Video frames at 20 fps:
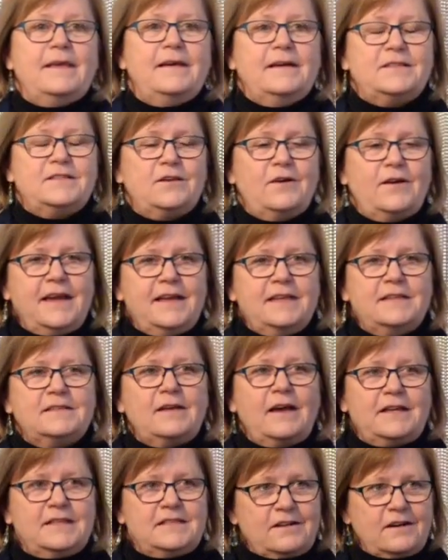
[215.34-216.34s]
So
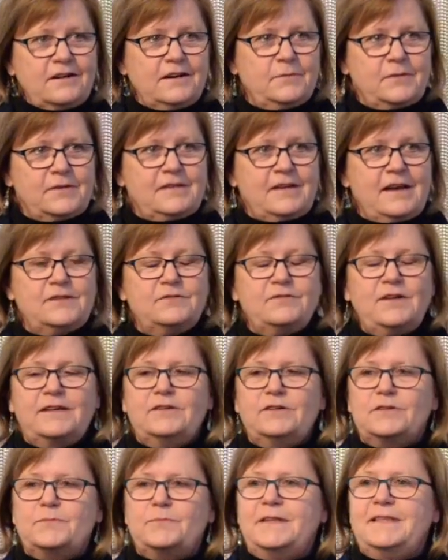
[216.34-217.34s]
I started with
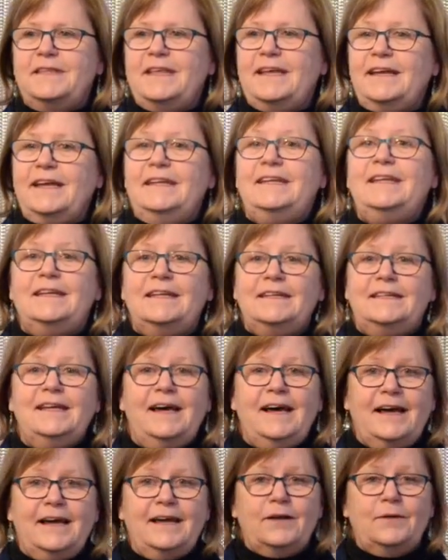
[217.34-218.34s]
contractors, but then I needed to
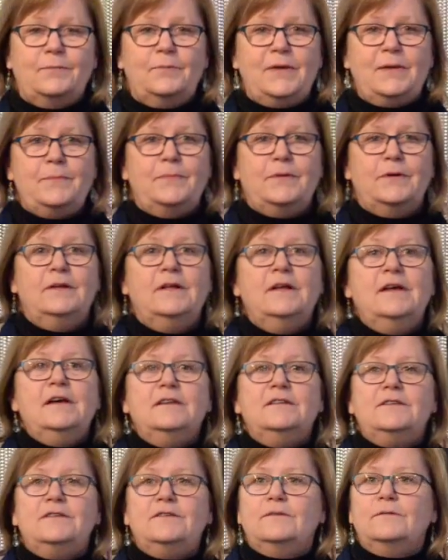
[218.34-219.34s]
hire people
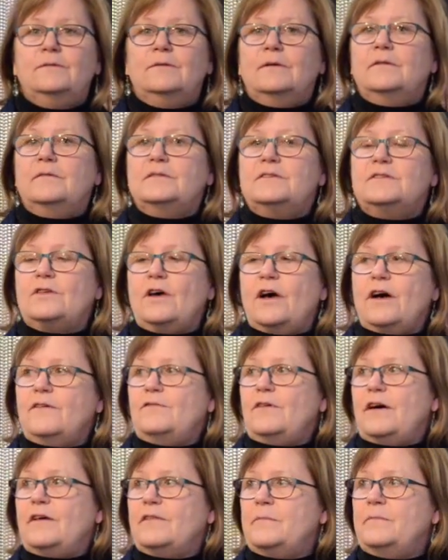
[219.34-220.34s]
to
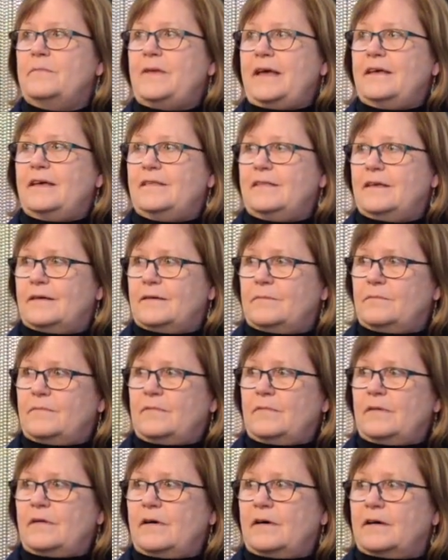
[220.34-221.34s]
solve all the
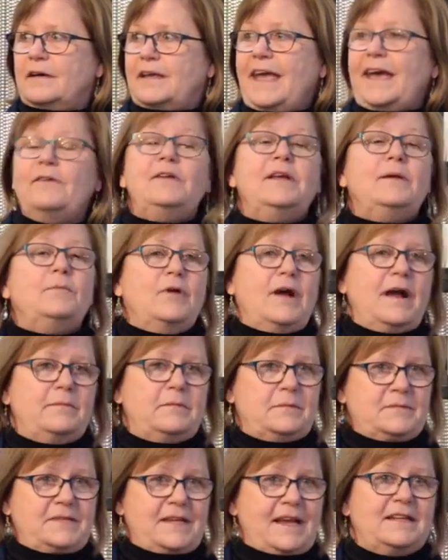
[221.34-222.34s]
accounting
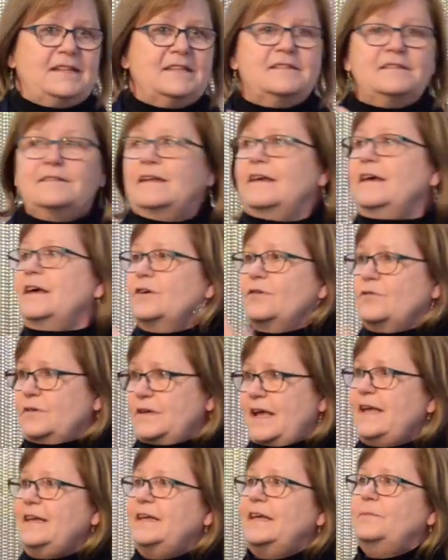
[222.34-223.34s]
problems I'd
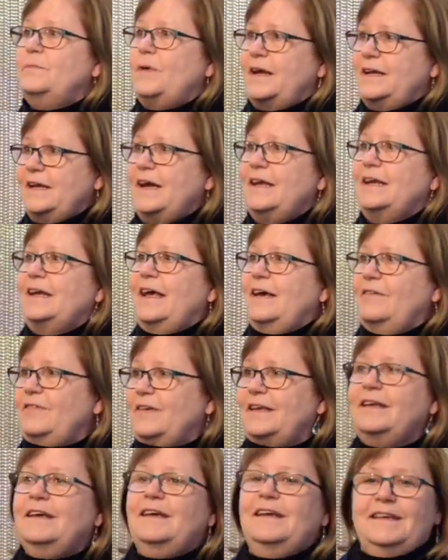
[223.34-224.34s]
created by not
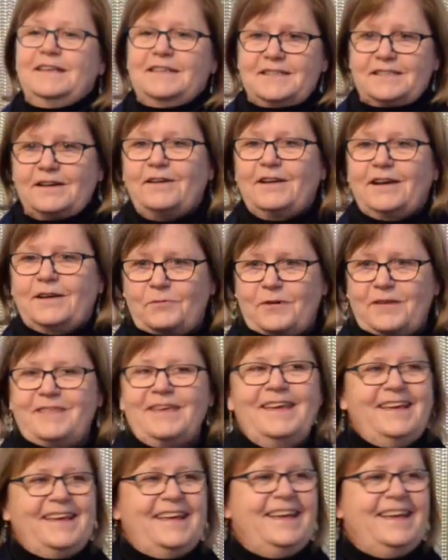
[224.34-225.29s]
having started with